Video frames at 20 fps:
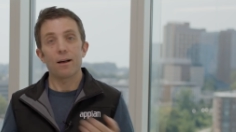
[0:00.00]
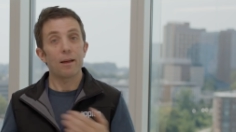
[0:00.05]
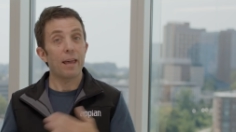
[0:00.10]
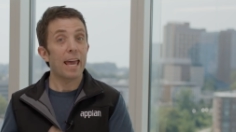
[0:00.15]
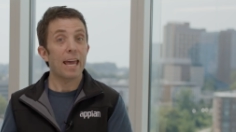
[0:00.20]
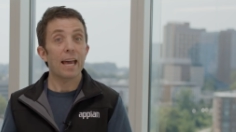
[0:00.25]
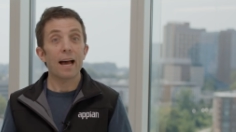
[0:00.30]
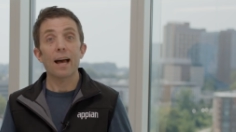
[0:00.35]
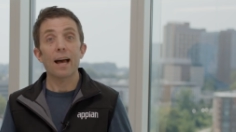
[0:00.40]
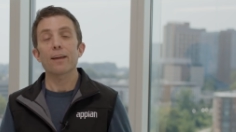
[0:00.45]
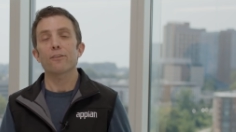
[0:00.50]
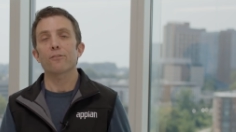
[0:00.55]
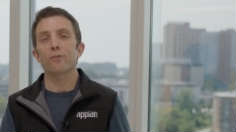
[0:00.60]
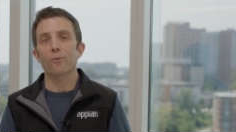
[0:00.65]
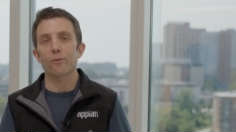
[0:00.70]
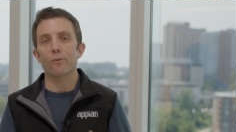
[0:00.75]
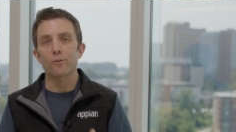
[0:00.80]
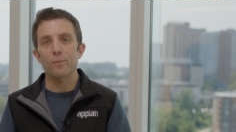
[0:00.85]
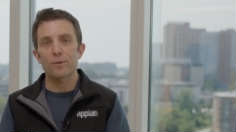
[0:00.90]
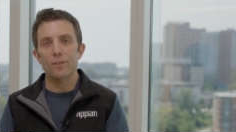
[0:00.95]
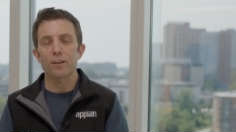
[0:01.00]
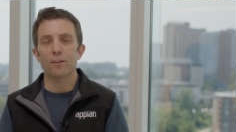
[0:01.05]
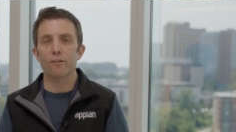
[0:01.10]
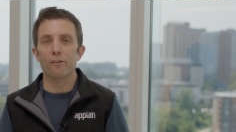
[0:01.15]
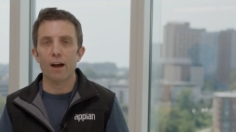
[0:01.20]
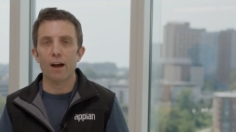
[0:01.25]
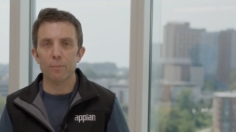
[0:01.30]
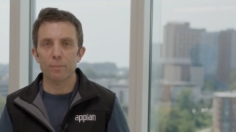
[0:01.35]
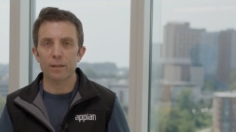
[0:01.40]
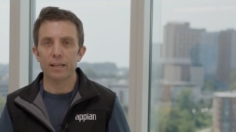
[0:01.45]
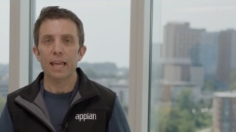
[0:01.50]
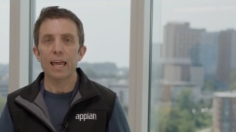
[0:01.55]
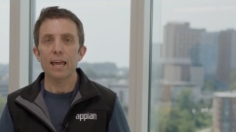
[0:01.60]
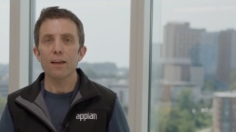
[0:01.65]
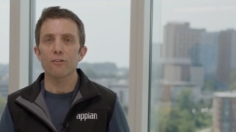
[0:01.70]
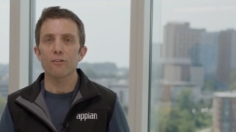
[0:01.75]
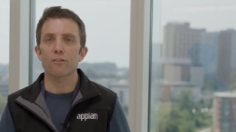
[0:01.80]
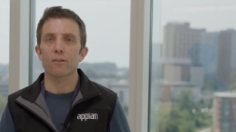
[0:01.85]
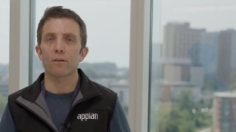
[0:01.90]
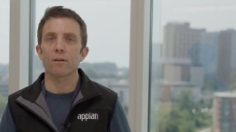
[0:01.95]
AI tools within your
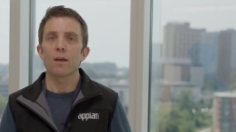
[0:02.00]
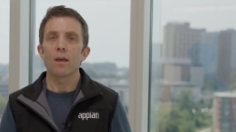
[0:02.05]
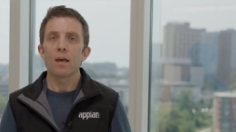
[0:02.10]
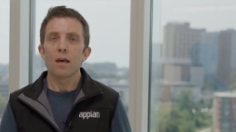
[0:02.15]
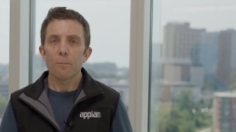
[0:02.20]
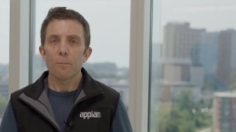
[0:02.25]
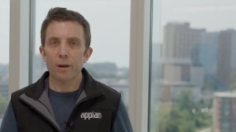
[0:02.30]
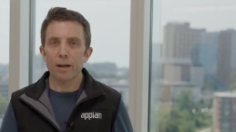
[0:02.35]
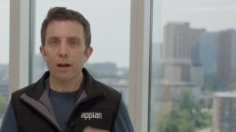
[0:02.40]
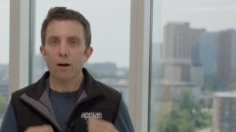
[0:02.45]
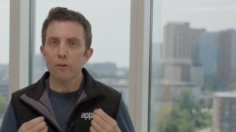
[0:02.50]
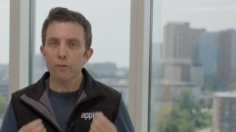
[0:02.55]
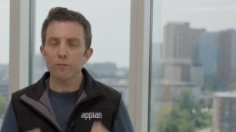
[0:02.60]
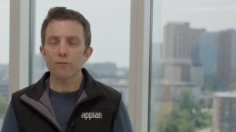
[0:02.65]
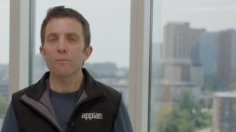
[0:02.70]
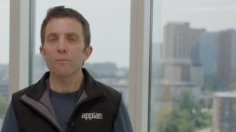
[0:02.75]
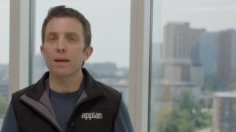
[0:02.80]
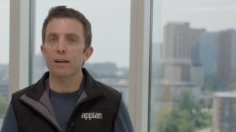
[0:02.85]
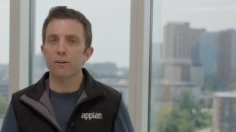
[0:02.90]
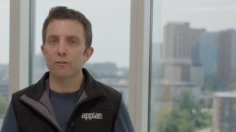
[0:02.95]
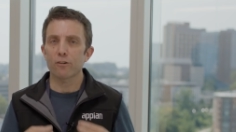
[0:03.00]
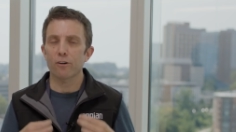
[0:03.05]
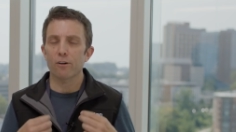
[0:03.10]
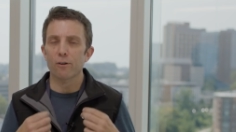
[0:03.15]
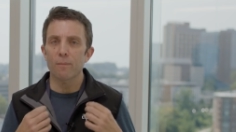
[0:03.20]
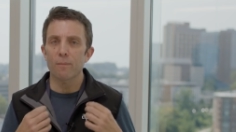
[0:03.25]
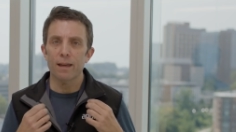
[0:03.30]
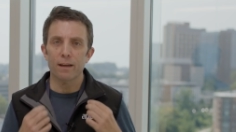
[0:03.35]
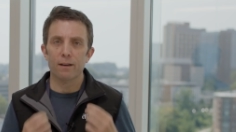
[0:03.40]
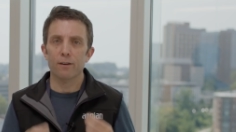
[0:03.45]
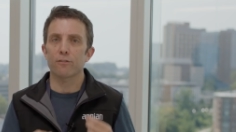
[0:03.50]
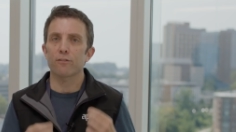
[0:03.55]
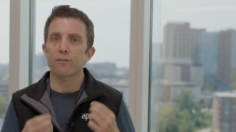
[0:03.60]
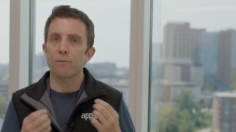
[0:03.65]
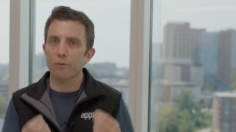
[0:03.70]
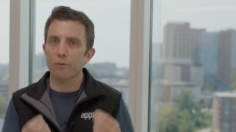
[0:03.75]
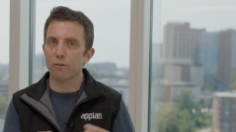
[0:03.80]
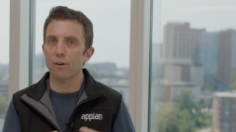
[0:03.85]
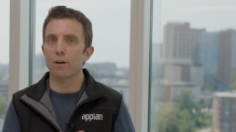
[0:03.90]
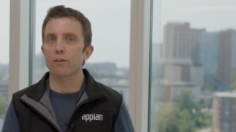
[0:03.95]
application. But I also make sure my
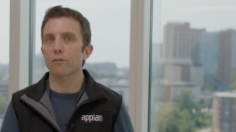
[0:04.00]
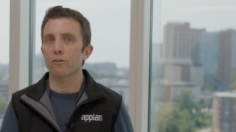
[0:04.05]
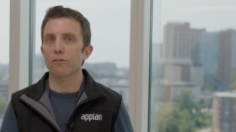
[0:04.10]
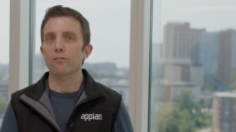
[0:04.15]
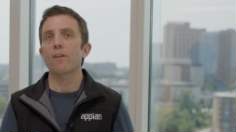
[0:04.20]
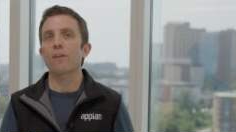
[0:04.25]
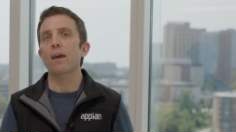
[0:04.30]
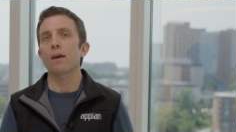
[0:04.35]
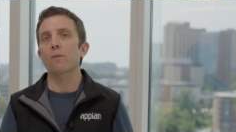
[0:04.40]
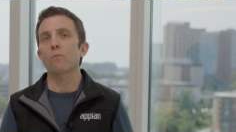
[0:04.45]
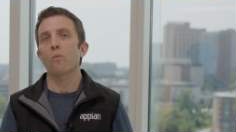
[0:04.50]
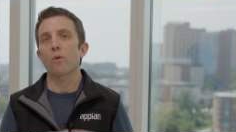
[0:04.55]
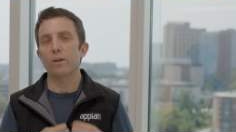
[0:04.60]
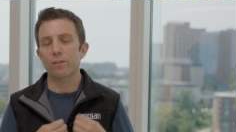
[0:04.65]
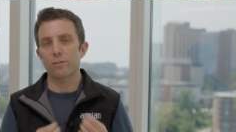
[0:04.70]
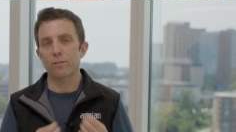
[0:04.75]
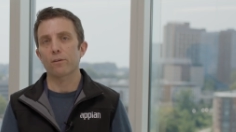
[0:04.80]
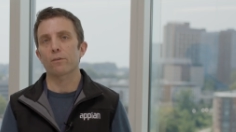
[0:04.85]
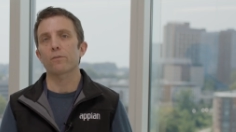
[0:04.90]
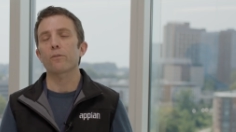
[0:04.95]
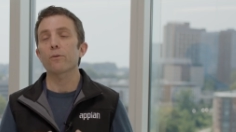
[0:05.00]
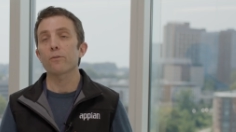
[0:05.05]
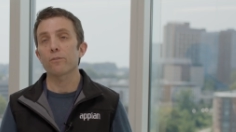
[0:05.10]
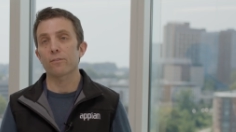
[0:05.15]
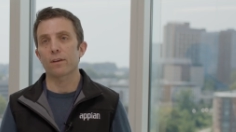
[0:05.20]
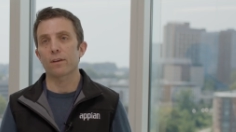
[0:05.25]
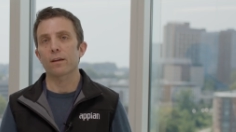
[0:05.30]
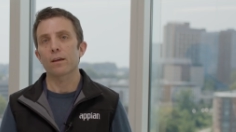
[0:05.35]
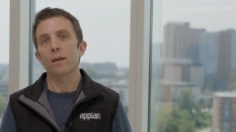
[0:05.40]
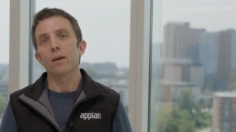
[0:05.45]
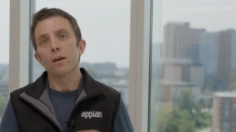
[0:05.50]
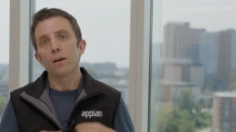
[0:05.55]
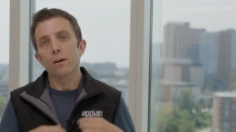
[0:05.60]
customers understand what they're losing.